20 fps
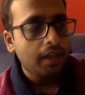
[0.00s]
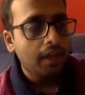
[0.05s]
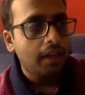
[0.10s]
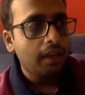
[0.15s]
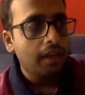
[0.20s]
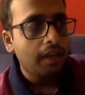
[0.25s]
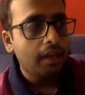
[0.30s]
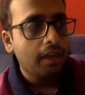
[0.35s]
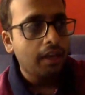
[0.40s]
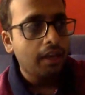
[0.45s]

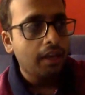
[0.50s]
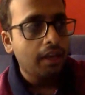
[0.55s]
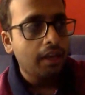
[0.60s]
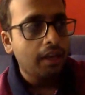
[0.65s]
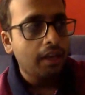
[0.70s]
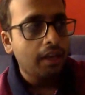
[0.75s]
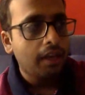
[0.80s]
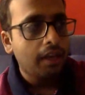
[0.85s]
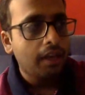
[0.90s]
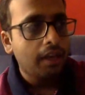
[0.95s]
It is a
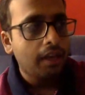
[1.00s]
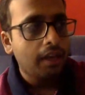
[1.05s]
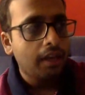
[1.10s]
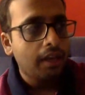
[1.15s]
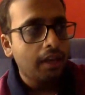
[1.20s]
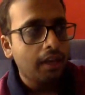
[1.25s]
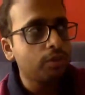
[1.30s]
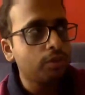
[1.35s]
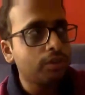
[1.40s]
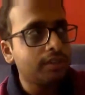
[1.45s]
question which
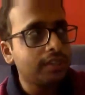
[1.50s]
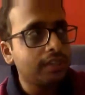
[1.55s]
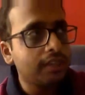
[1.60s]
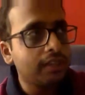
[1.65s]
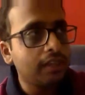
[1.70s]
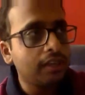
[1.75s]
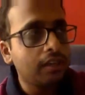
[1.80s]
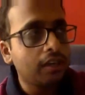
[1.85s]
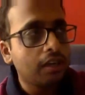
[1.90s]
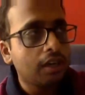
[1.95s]
would say
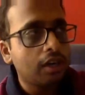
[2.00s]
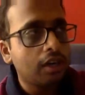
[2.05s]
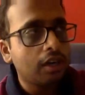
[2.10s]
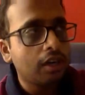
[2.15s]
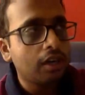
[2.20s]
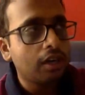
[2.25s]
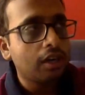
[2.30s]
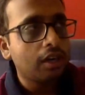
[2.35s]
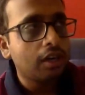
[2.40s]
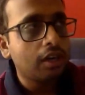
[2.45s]
that,
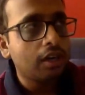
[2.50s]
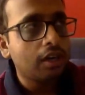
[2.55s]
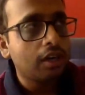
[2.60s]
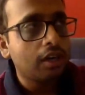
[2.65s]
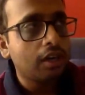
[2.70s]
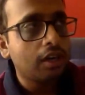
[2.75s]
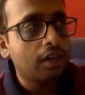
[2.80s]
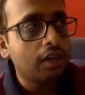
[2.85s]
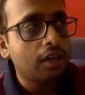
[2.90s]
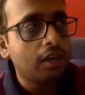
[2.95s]
do
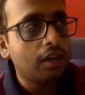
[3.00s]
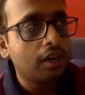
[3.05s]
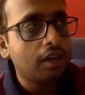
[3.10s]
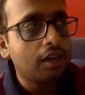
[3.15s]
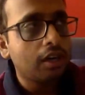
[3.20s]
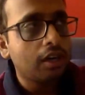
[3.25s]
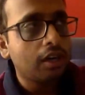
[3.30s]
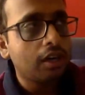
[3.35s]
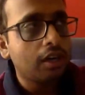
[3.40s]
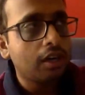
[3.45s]

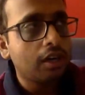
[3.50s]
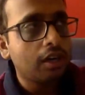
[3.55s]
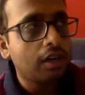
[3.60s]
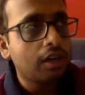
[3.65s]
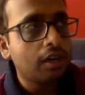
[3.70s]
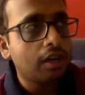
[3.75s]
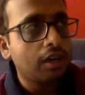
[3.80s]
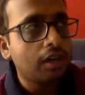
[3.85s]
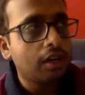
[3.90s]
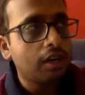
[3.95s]
the Kashmiri
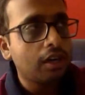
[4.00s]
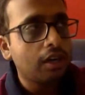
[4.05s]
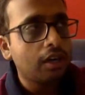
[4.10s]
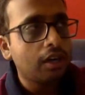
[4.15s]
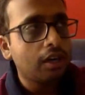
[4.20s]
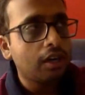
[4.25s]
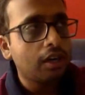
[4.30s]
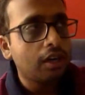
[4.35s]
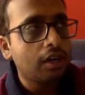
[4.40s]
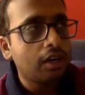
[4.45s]

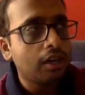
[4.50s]
Muslims